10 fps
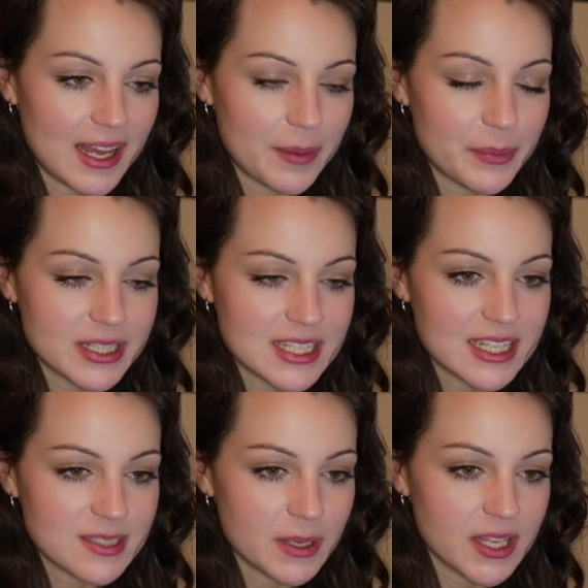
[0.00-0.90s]
Takes
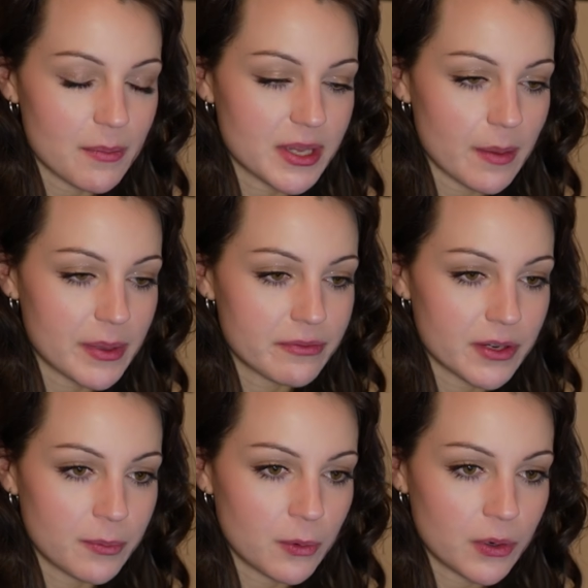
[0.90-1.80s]
my yummy free
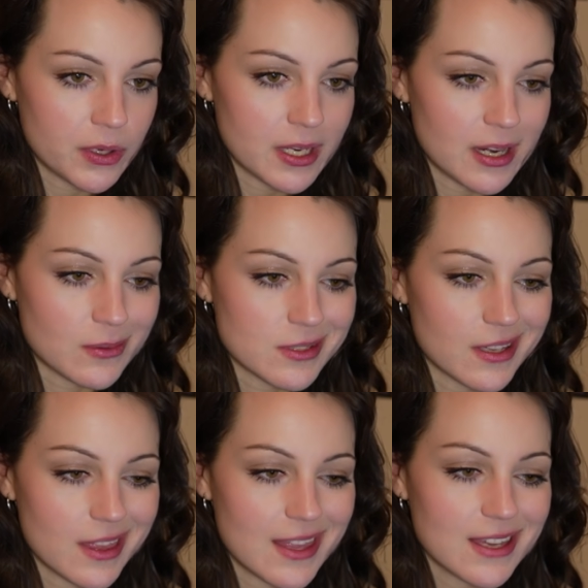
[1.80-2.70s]
pawn, and I was like,
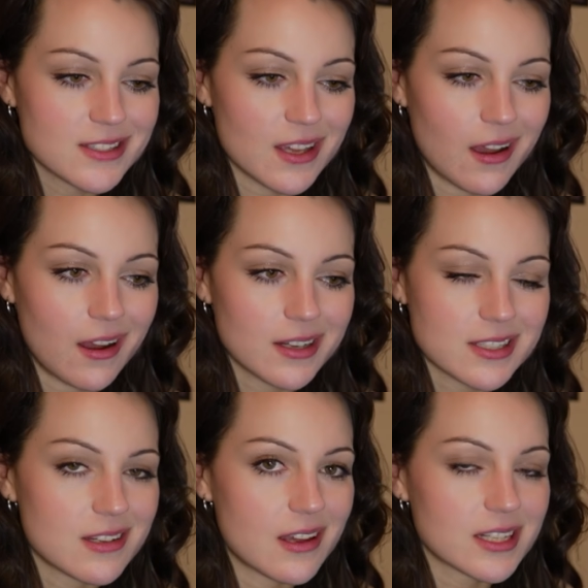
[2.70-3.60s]
things are
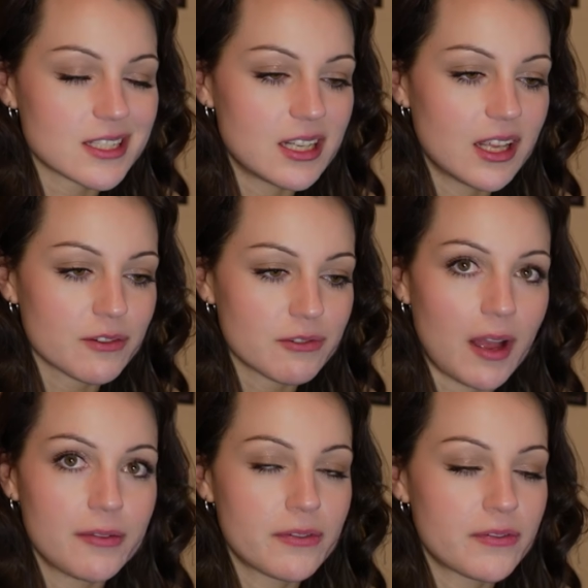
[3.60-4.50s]
starting to look
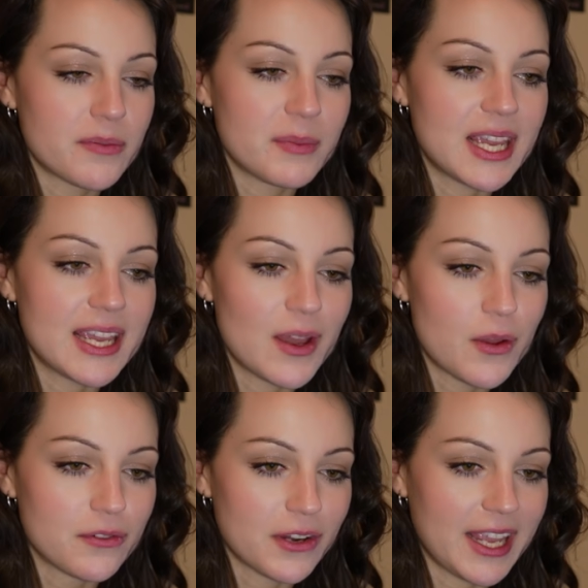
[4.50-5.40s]
rough for me
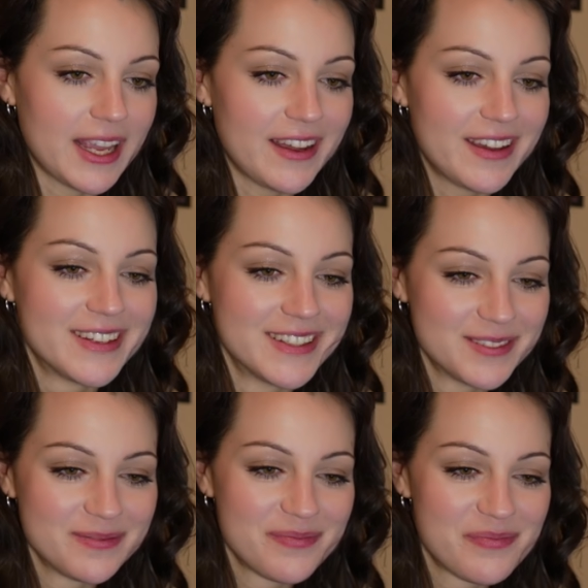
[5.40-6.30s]
over here.
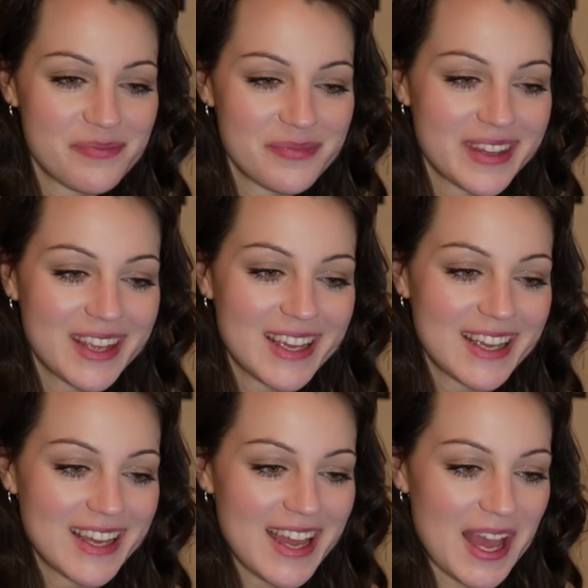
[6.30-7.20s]

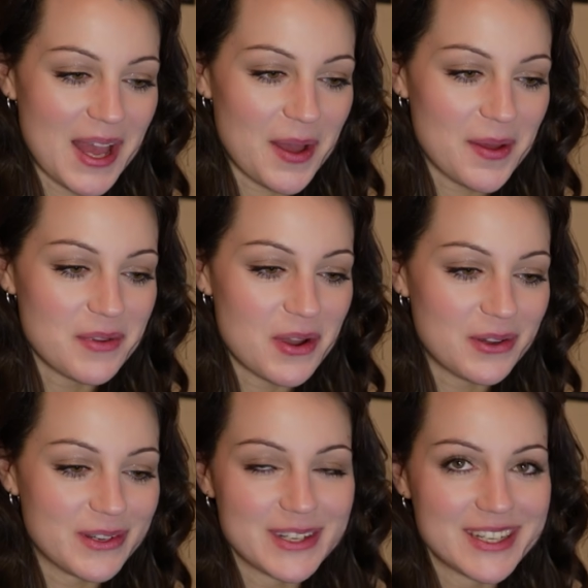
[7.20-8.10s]

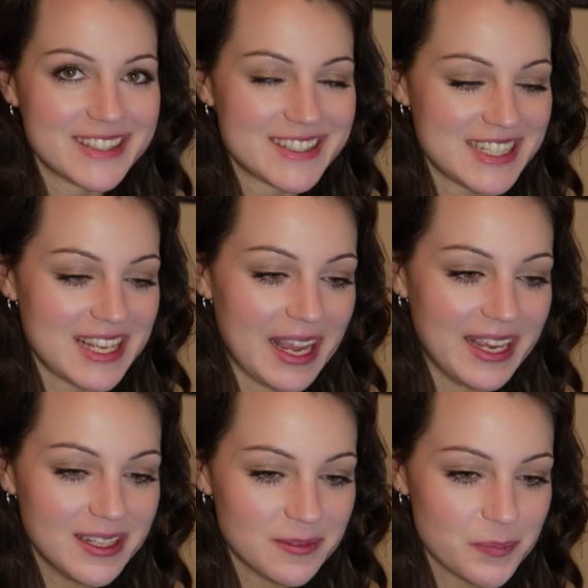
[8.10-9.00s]
On d8.